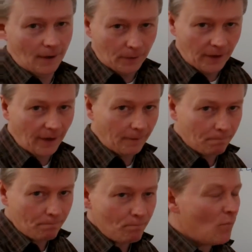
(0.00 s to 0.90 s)
Okay.
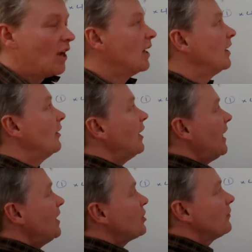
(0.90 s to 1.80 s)
Now
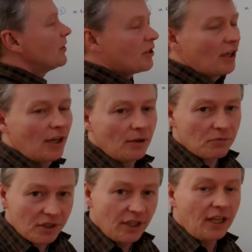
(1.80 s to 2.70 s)
each of the
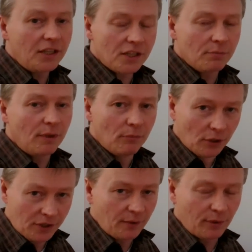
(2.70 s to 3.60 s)
terms needs to be
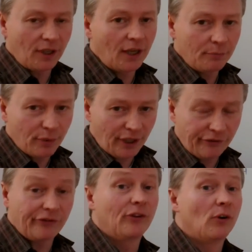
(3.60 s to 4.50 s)
multiplied by
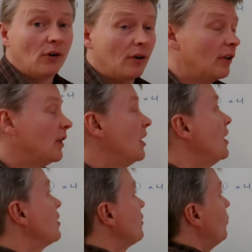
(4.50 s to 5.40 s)
four.
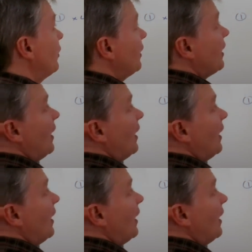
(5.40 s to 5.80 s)
So what I